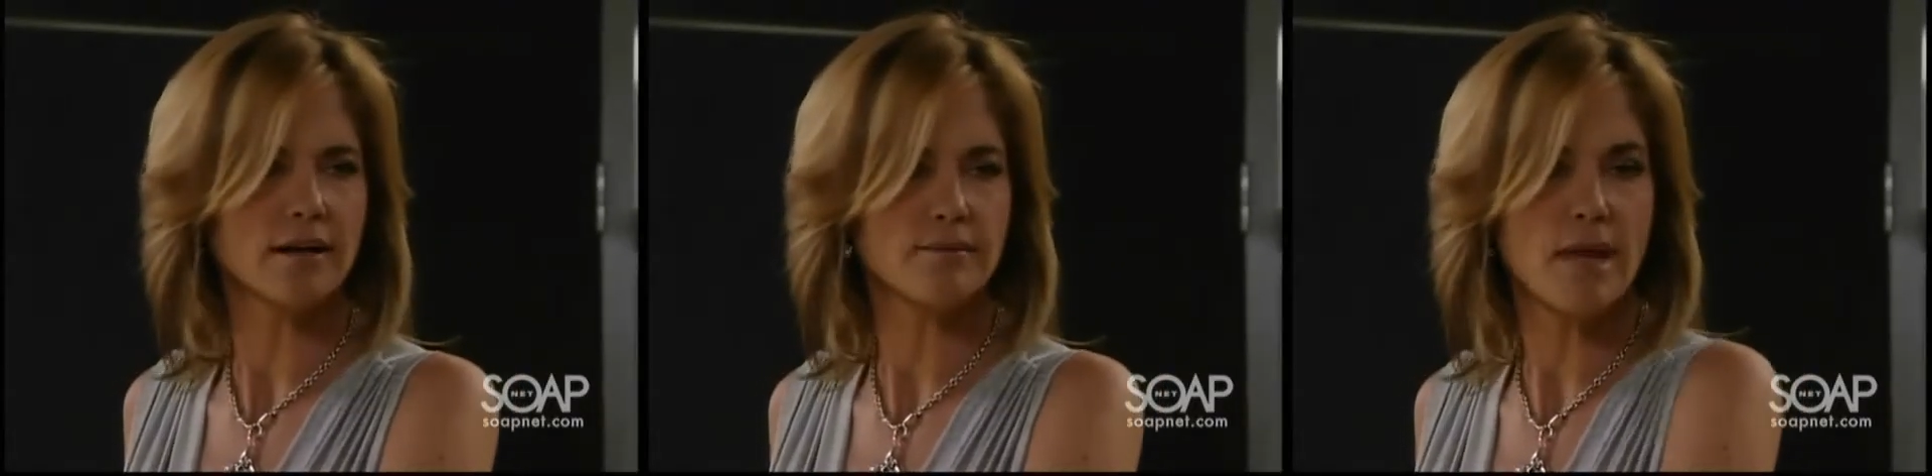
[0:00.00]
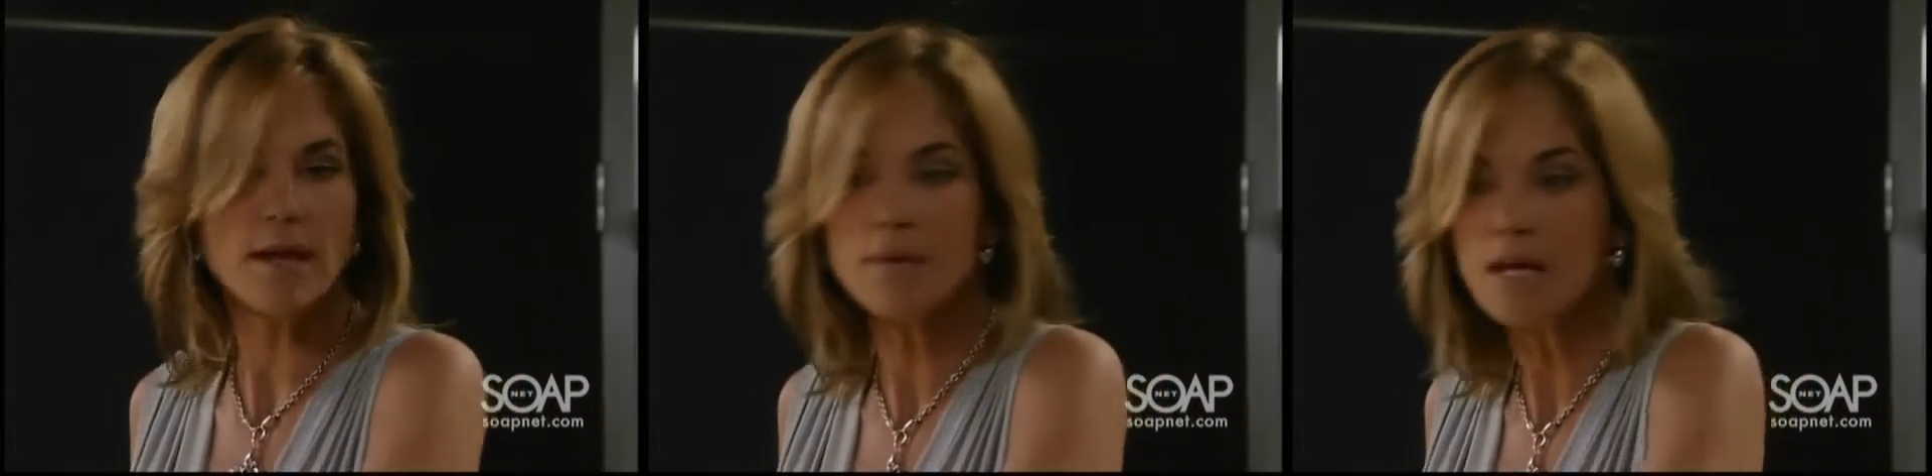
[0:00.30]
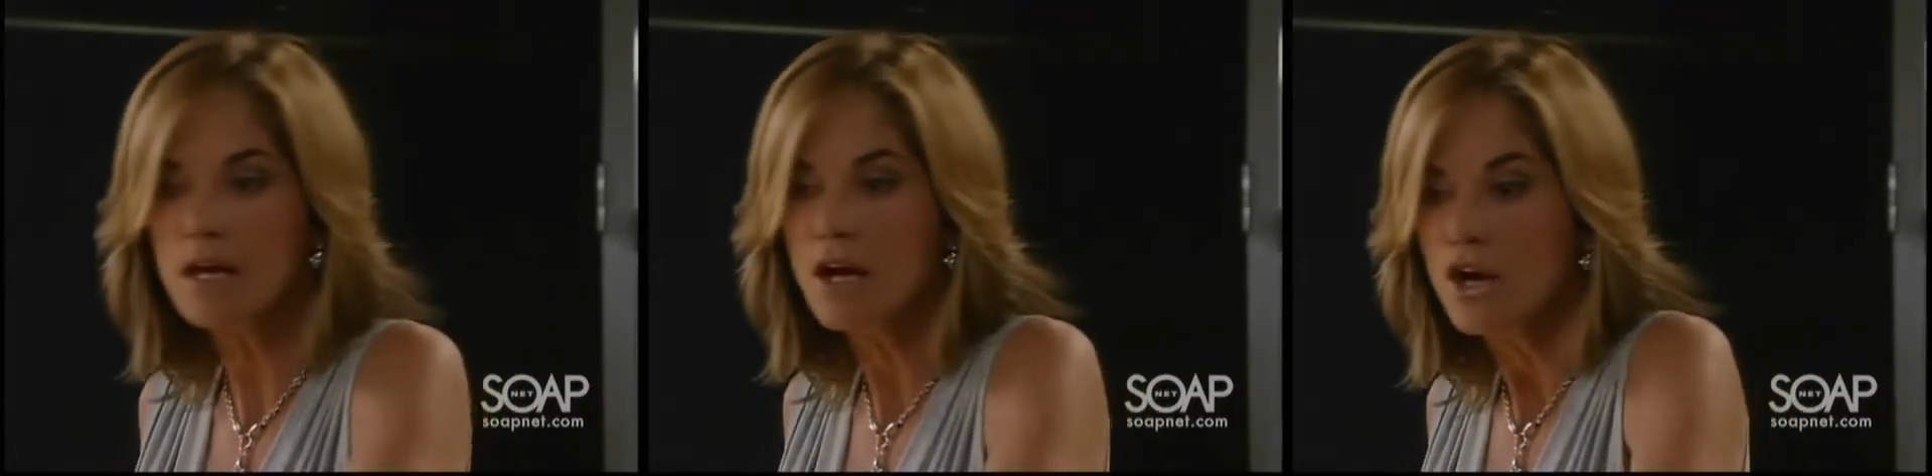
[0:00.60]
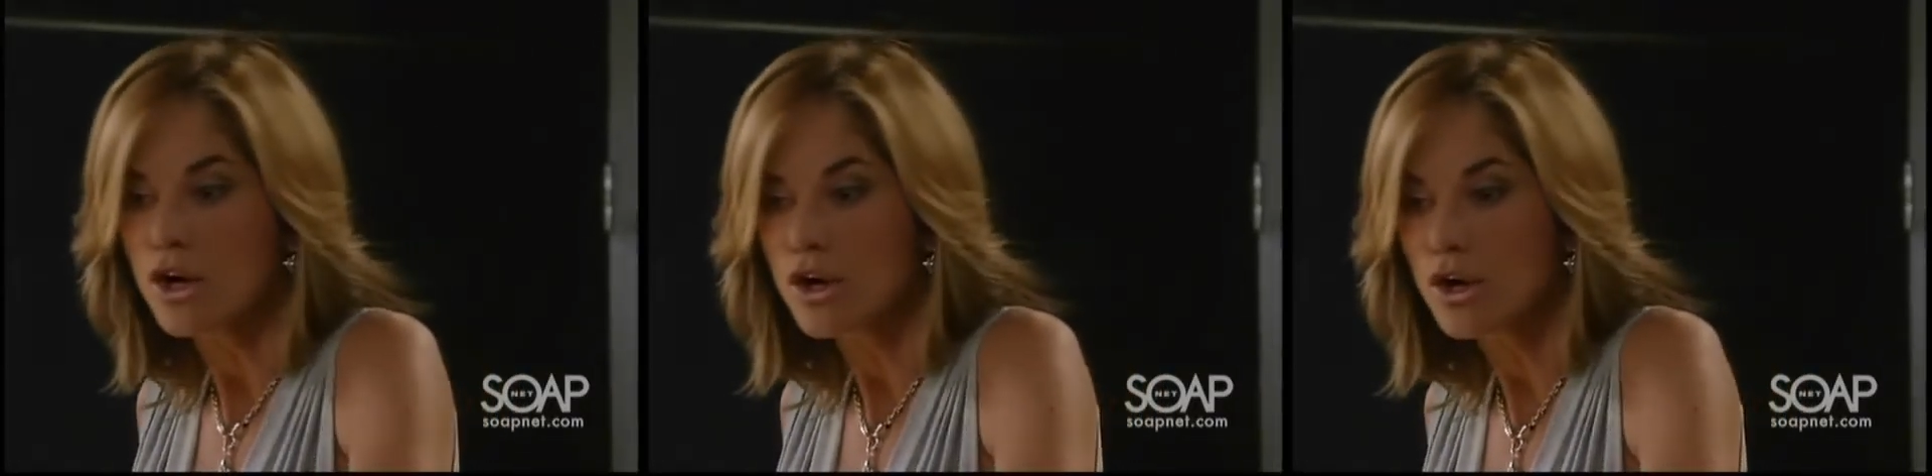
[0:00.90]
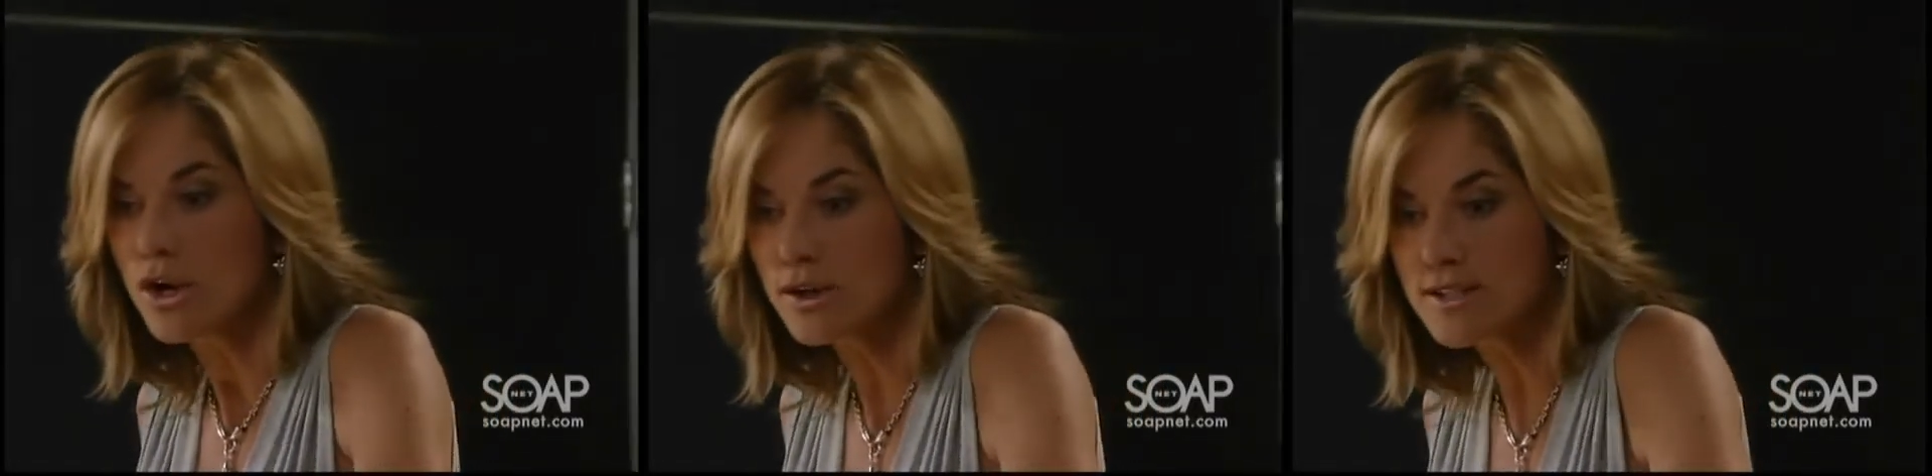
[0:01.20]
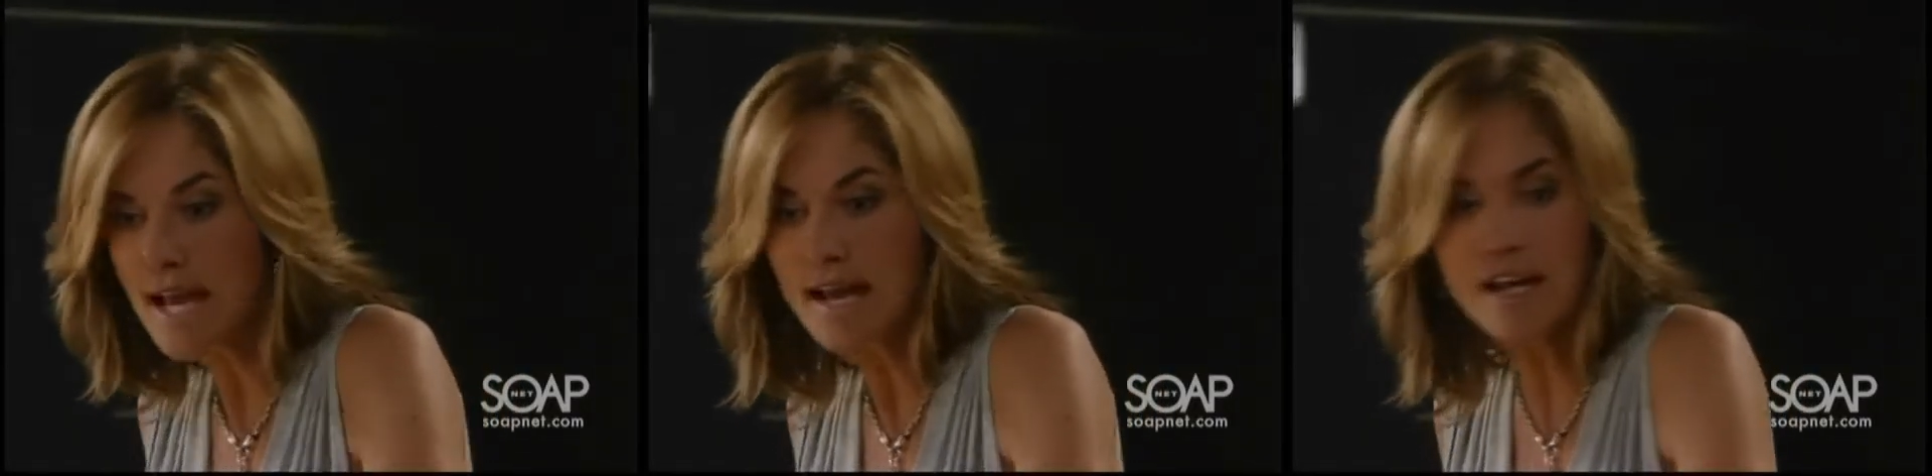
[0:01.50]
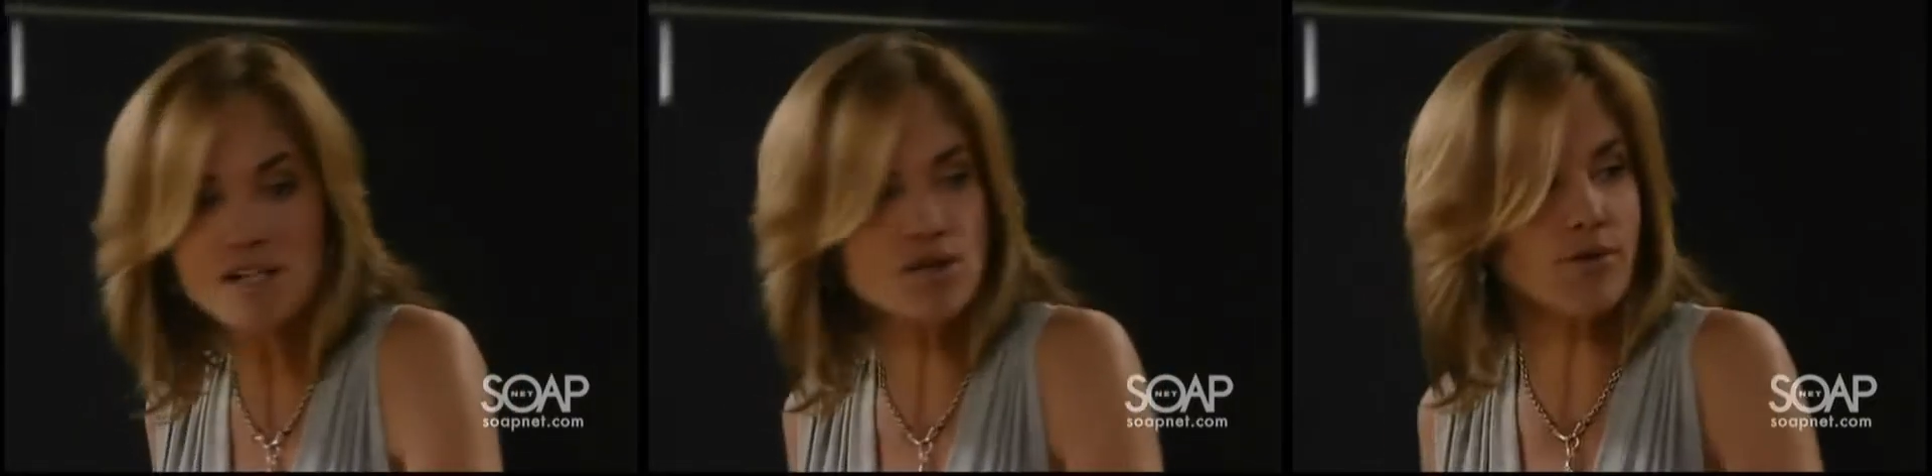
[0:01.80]
And maybe
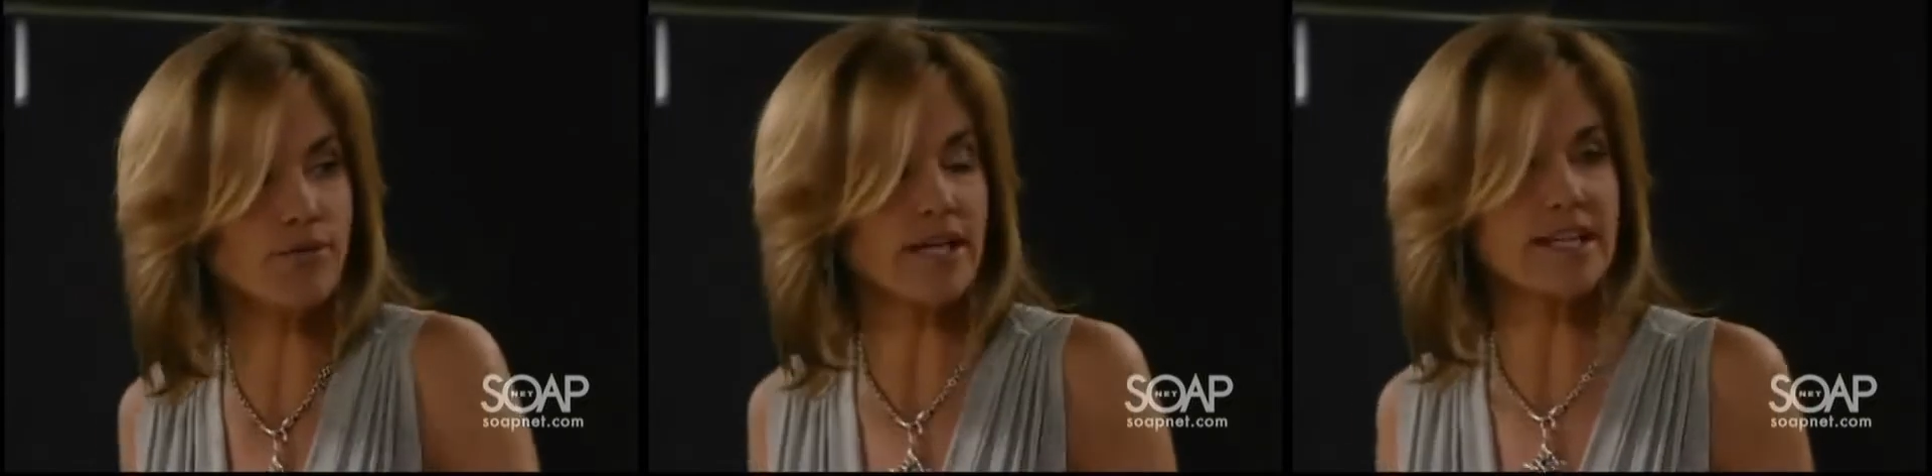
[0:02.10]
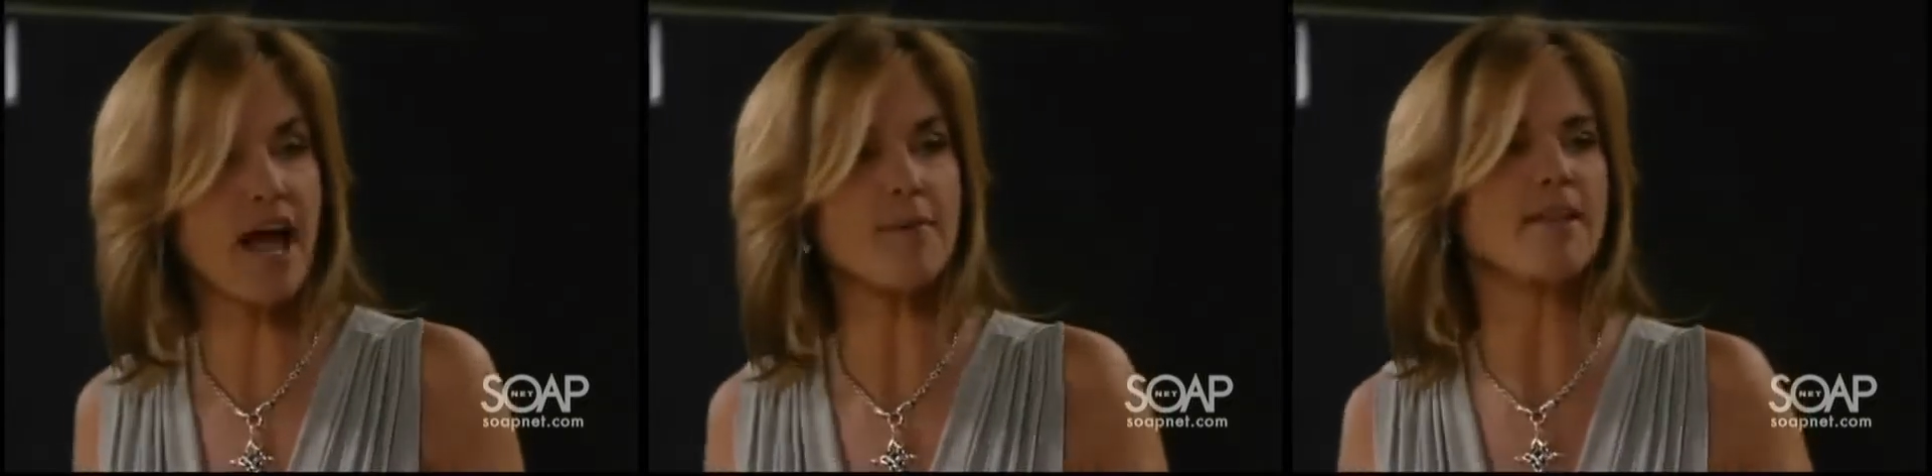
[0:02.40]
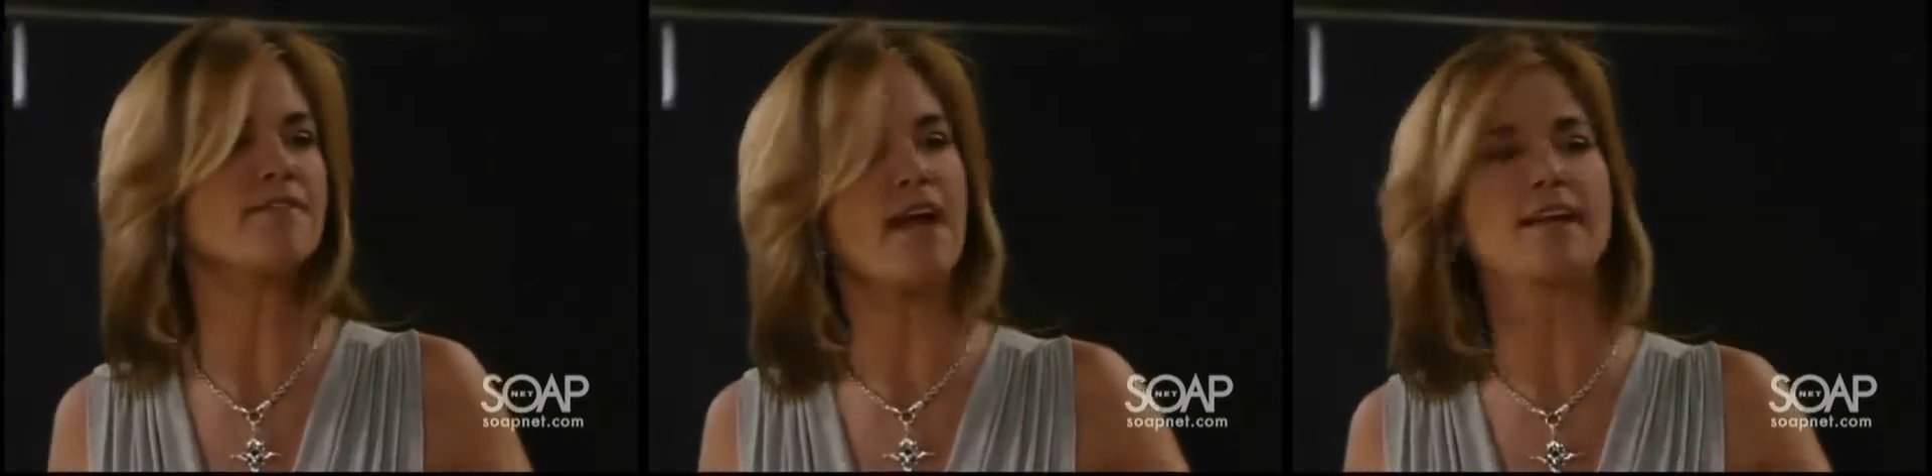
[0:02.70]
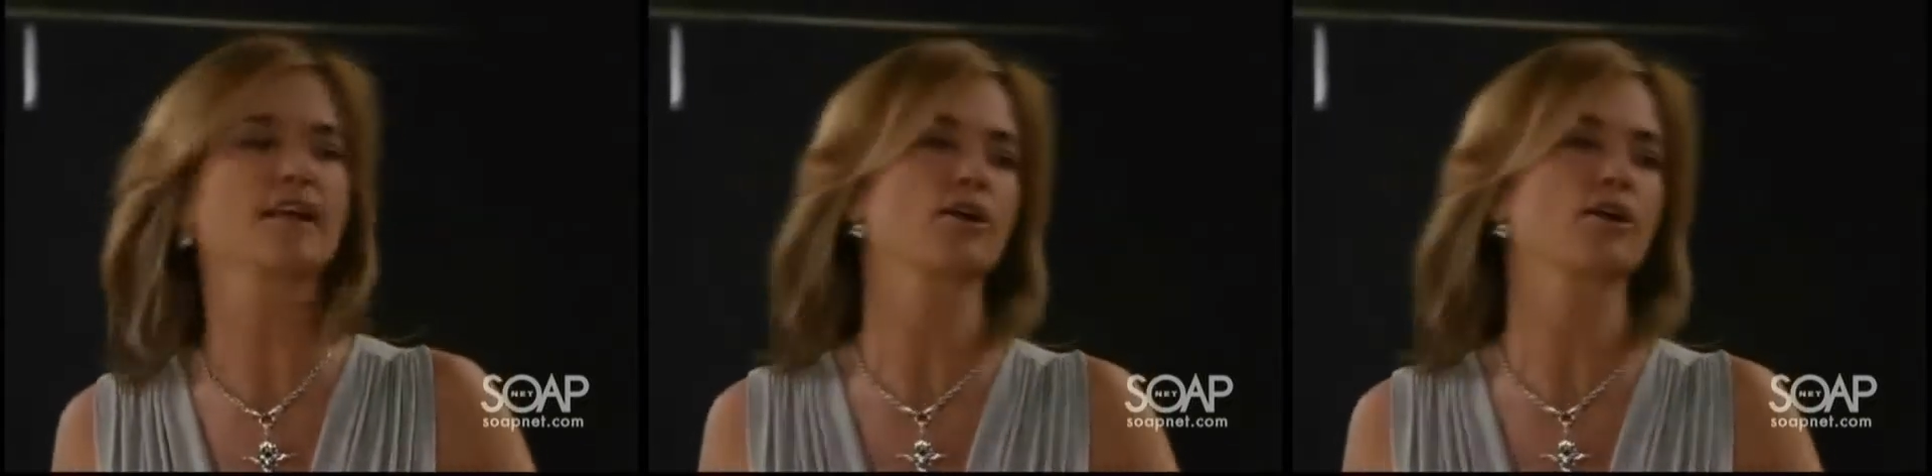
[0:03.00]
Dani is so freaked out by the fact